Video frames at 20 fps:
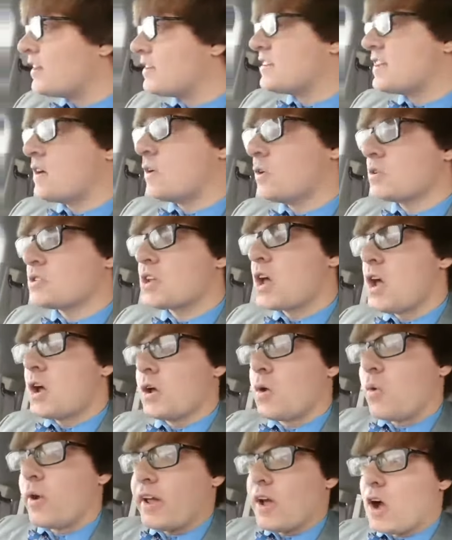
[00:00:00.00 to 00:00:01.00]
deals
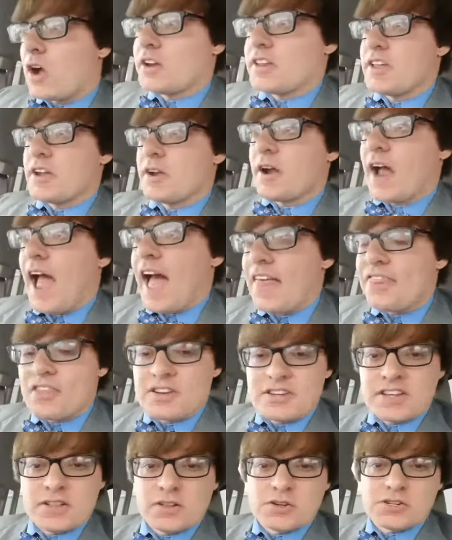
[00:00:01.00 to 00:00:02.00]
going on here at the
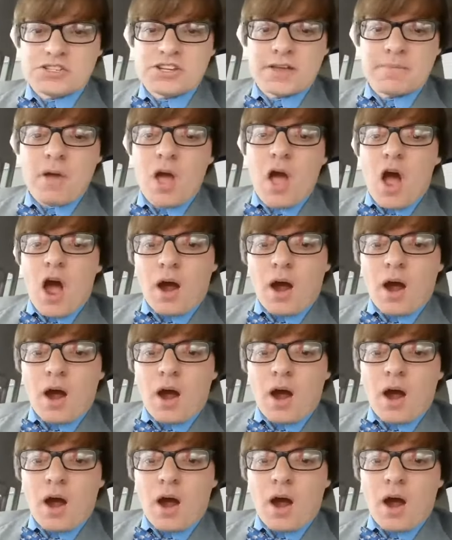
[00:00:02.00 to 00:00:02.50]
dealership.